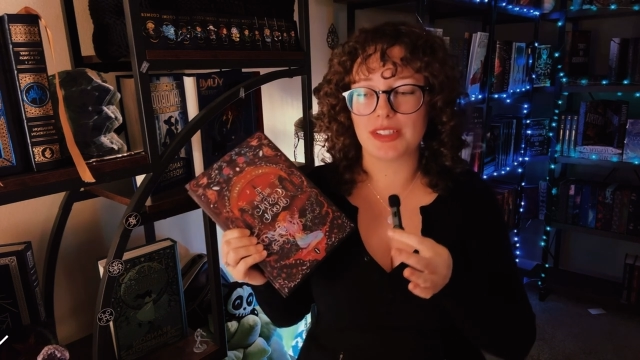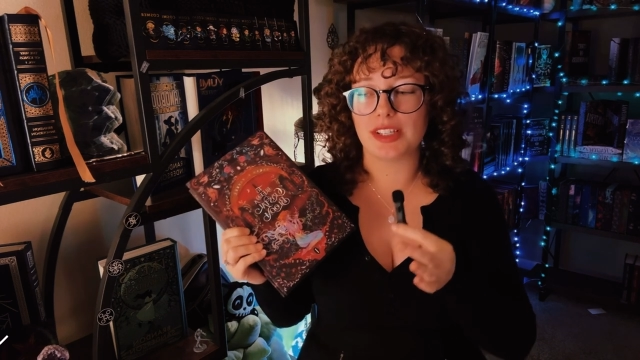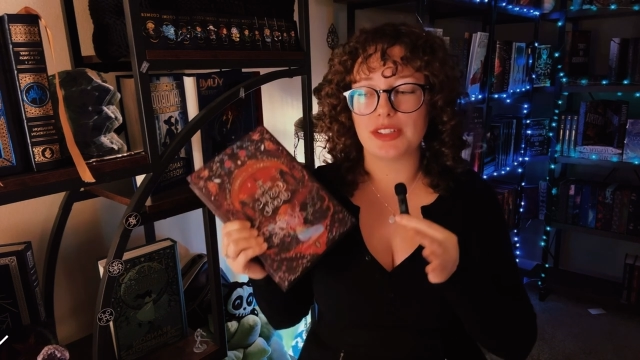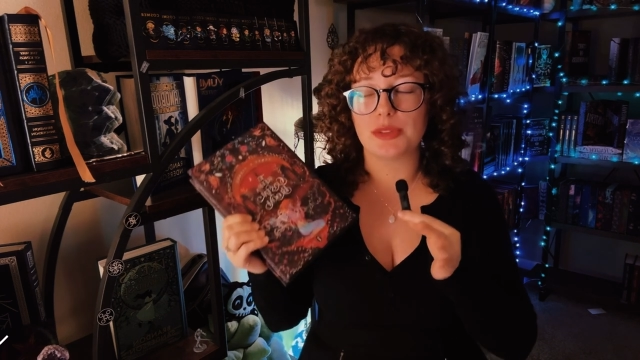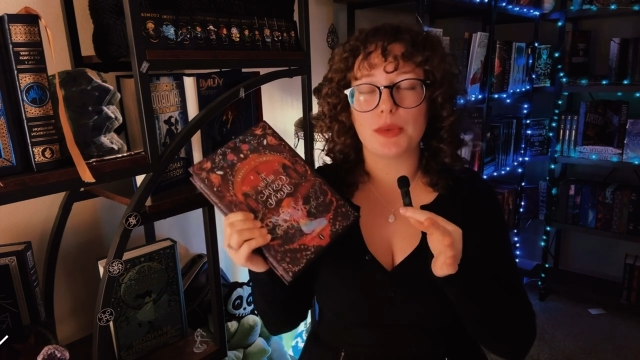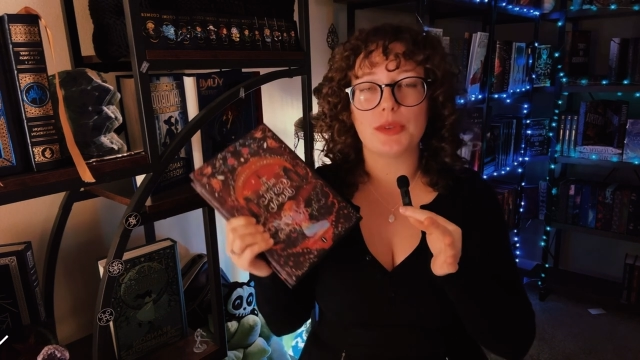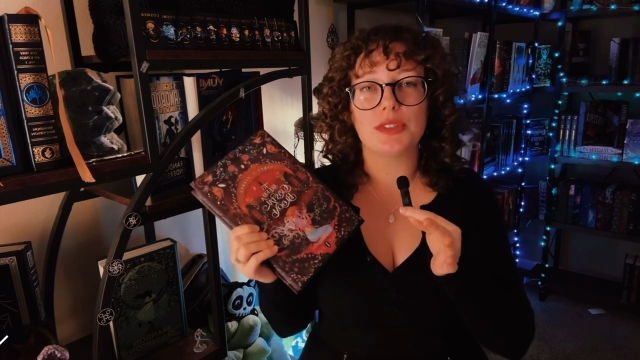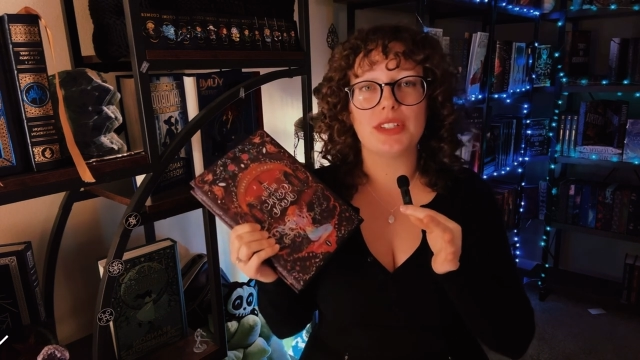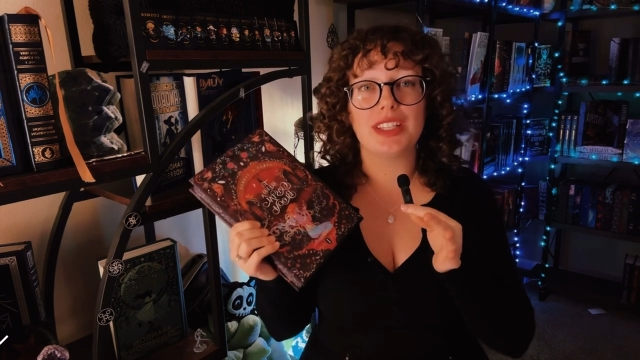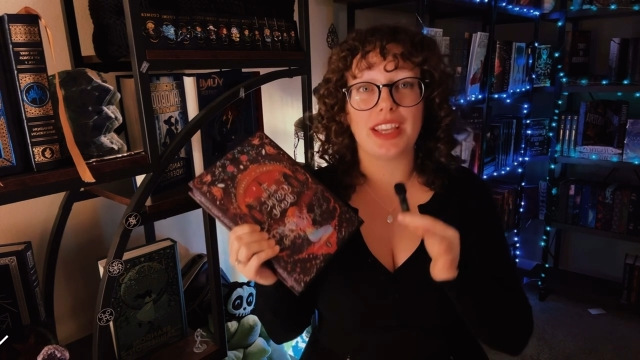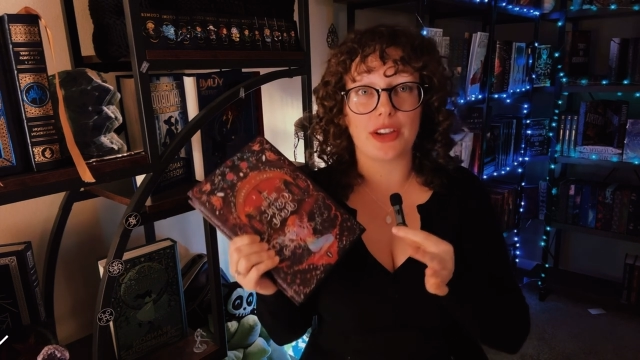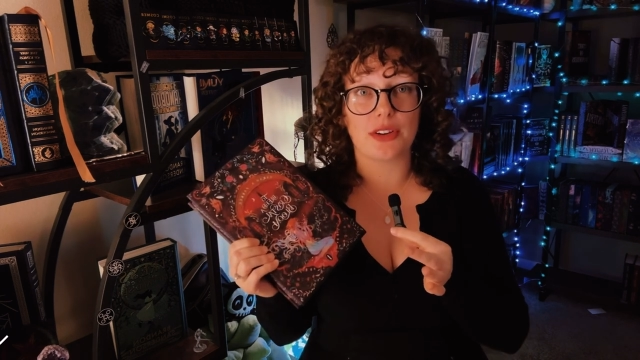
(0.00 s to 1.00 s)
It's
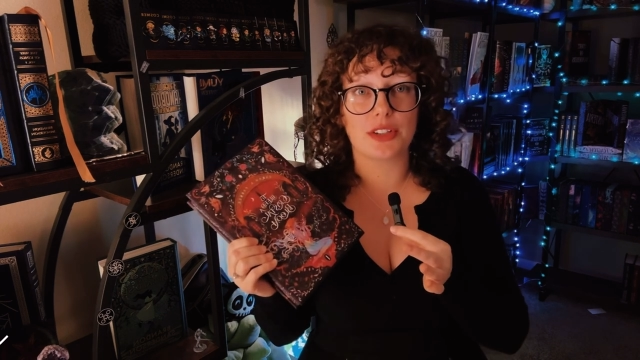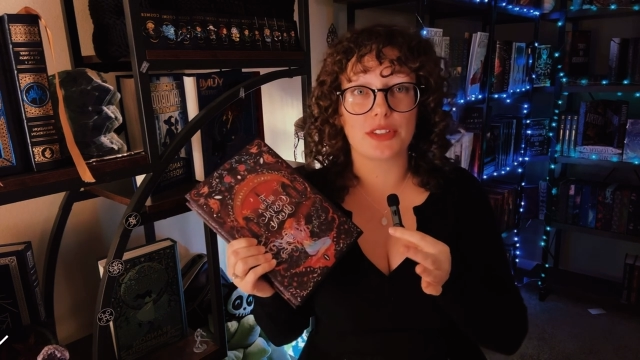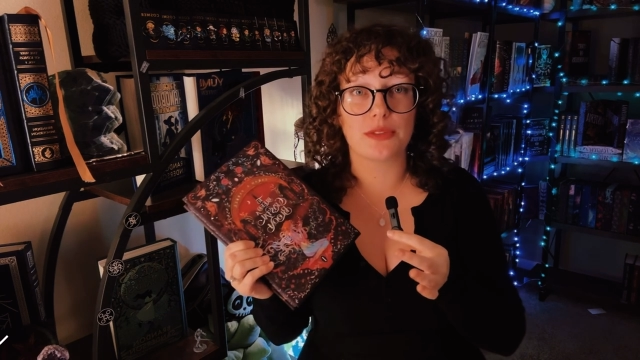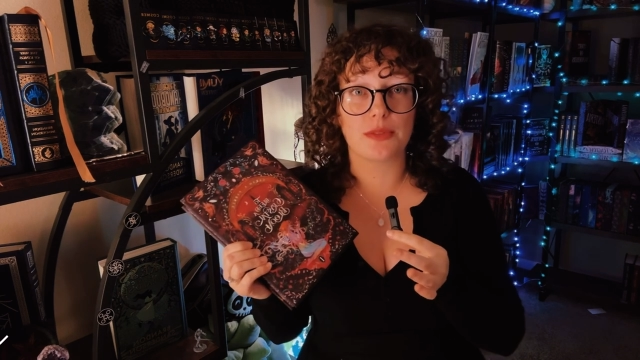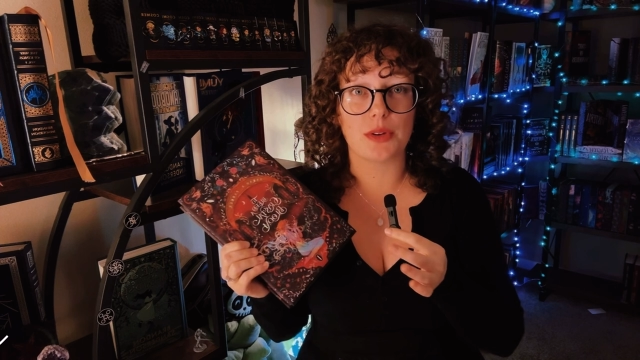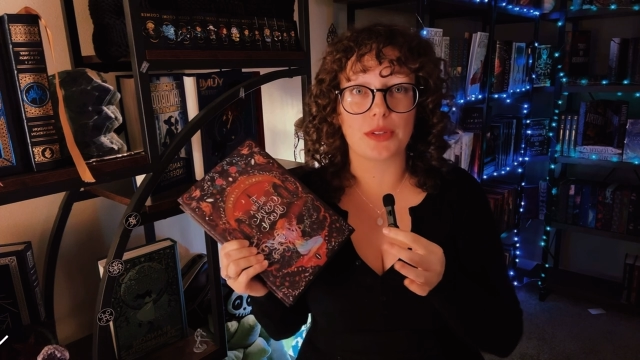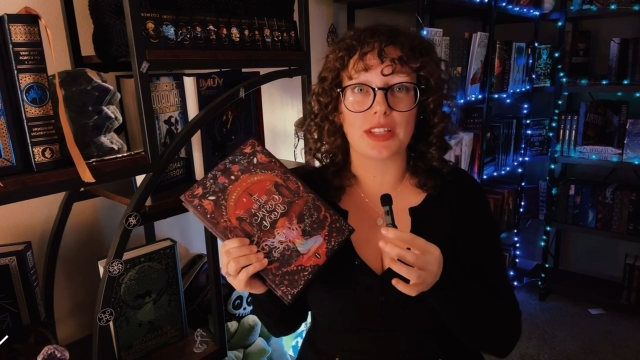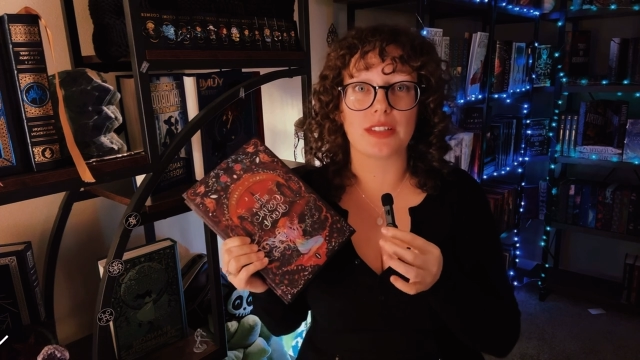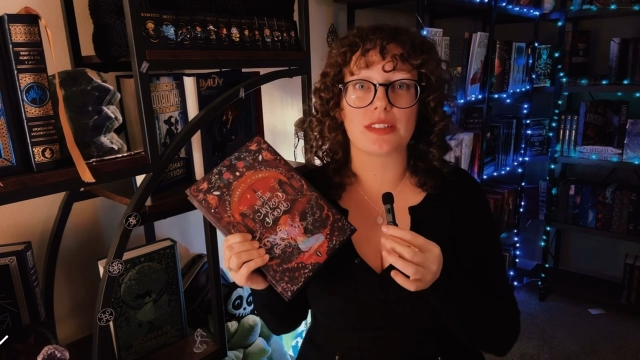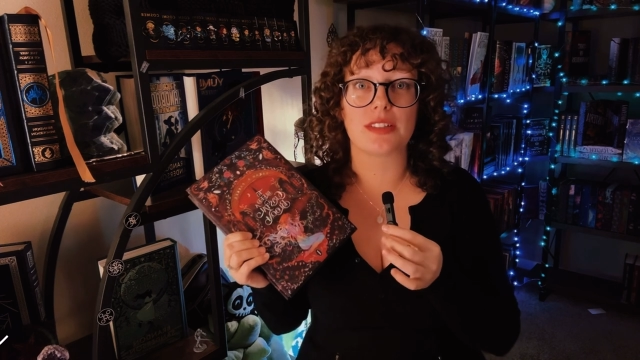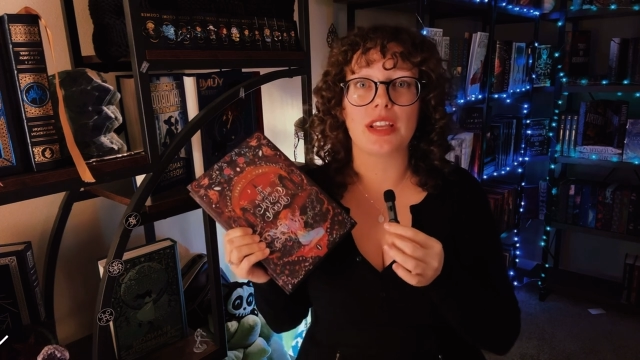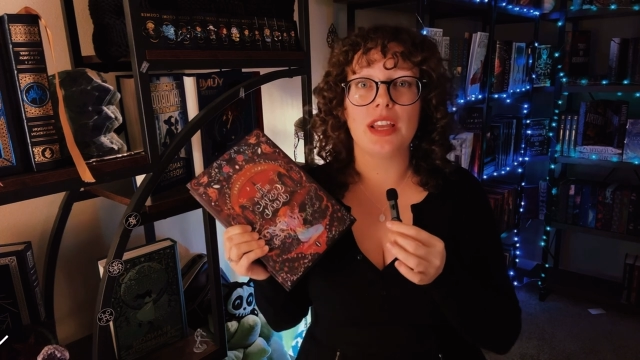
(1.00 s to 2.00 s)
mostly character
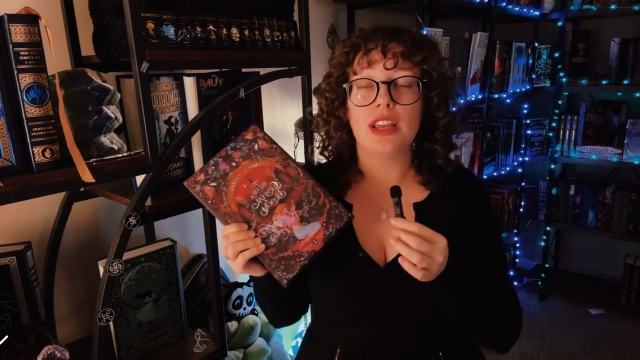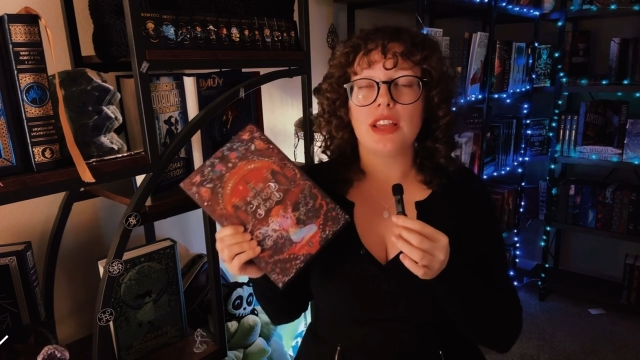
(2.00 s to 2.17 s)
focused.